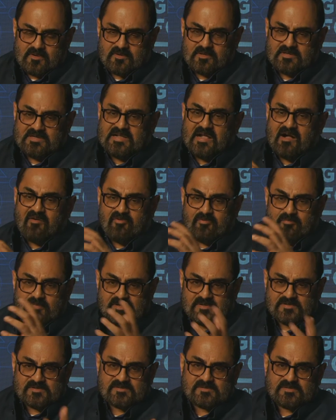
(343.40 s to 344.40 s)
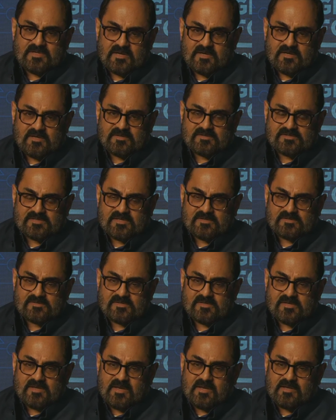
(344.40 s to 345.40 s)
governments that in a sense
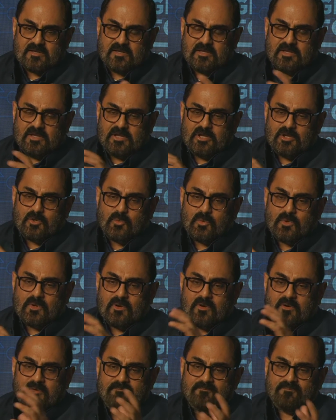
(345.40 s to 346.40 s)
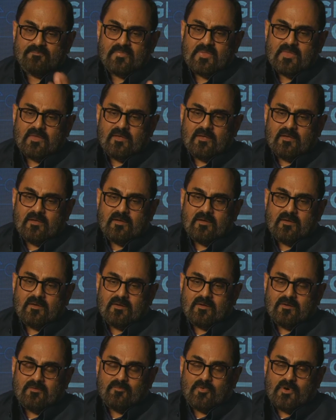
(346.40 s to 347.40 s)
create equal
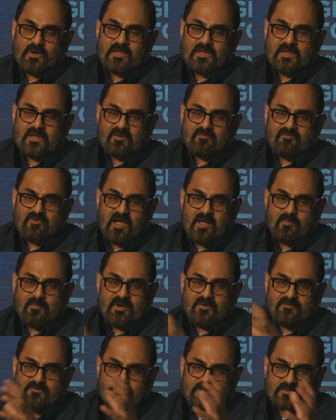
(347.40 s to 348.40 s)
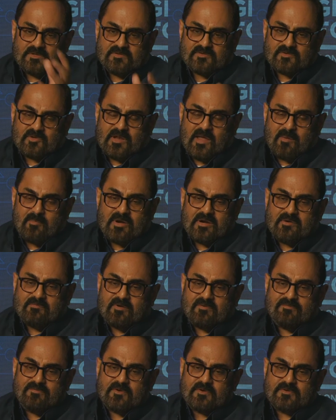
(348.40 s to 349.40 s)
working environment for these
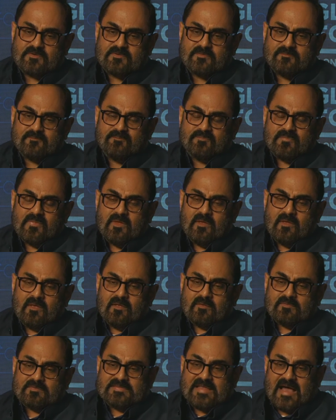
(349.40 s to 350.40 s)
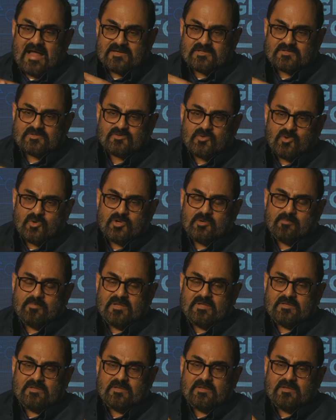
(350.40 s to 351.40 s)
collaborative efforts. That is going to
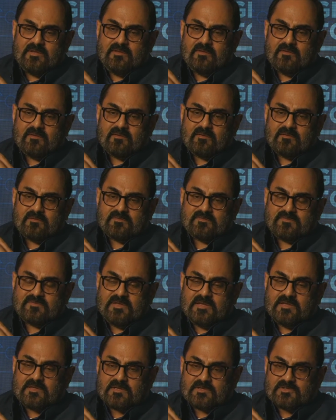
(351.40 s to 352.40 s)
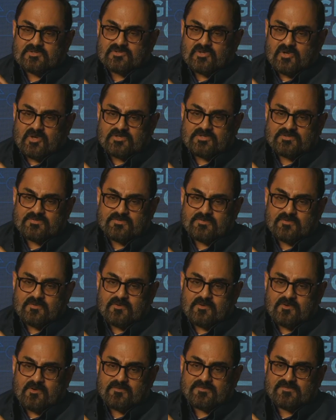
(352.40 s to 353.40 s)
be the secret sauce
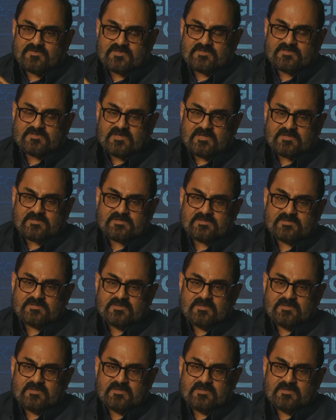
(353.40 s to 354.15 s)
of success